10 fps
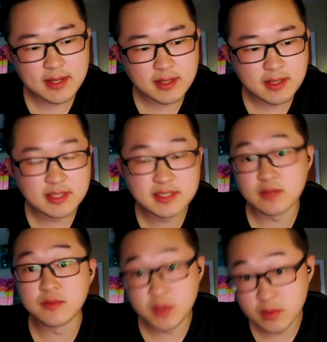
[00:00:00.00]
holistic
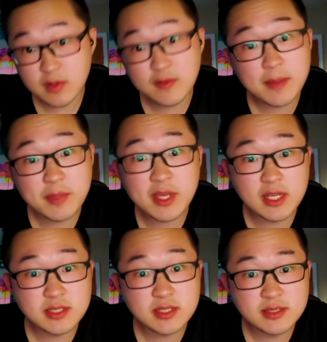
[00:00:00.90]
review of
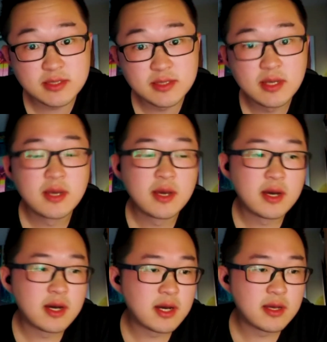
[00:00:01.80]
applications.
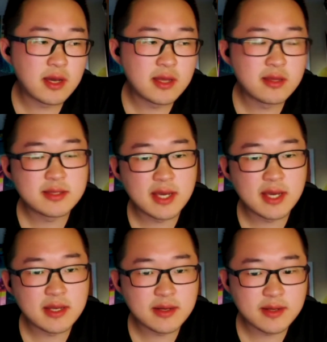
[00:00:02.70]
I looked
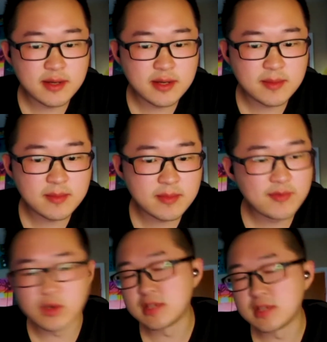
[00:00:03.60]
at, of
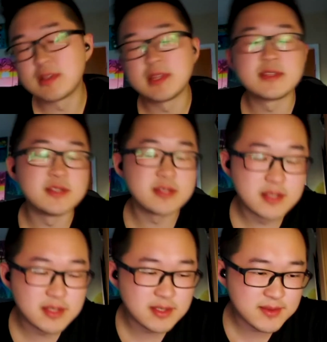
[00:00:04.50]
course, I looked at
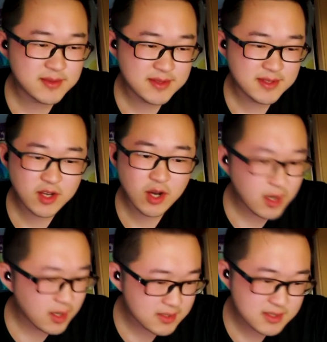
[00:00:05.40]
the
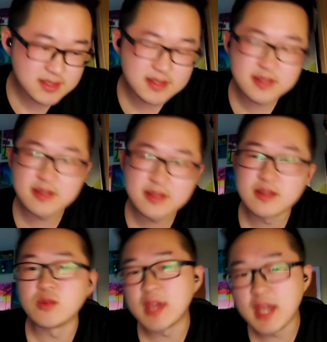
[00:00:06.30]
cost,
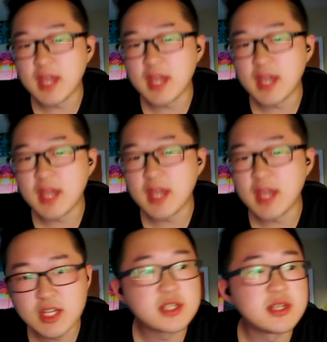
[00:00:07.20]

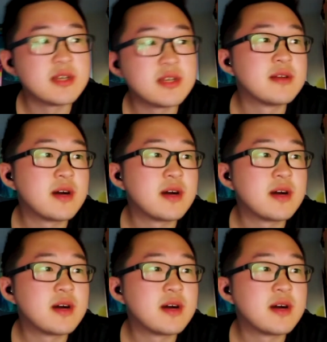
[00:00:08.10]
location.